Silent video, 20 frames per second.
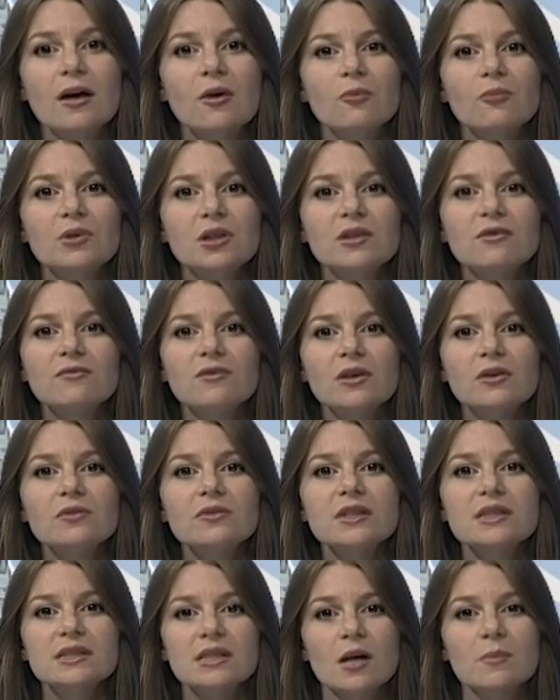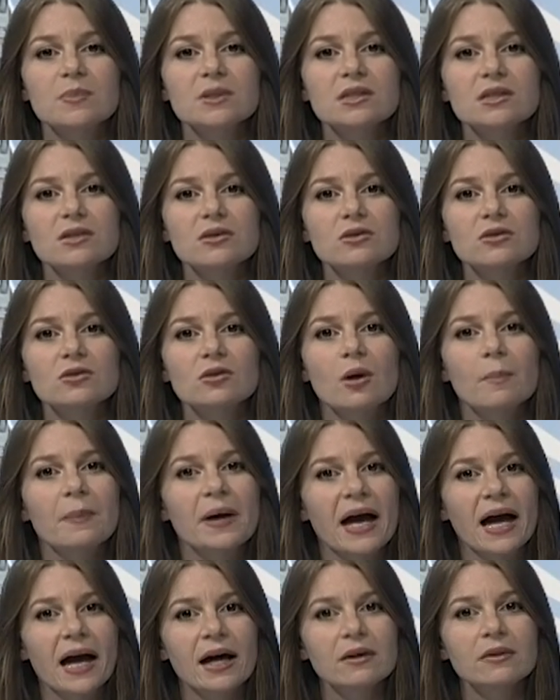We devote this episode to a
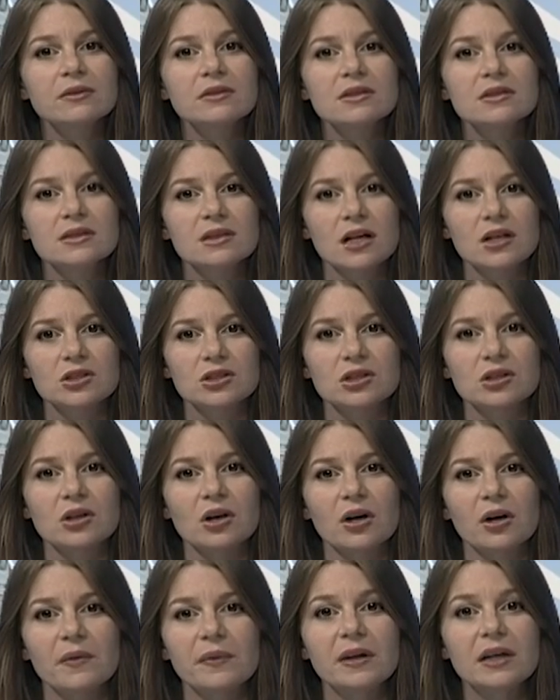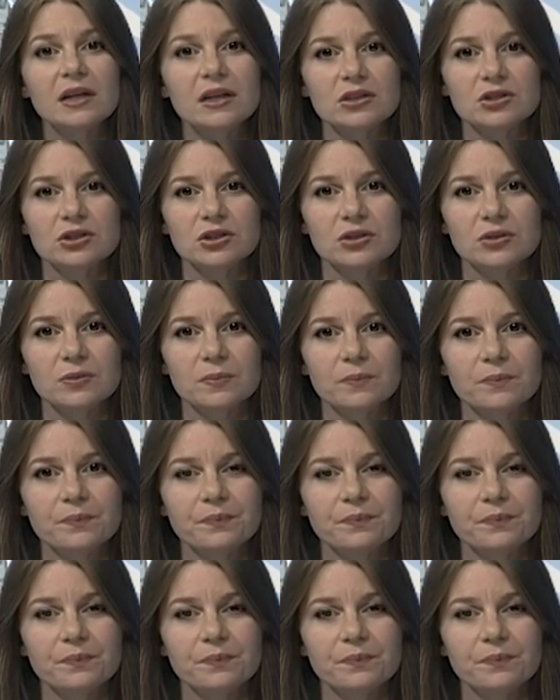panel discussion on the issue.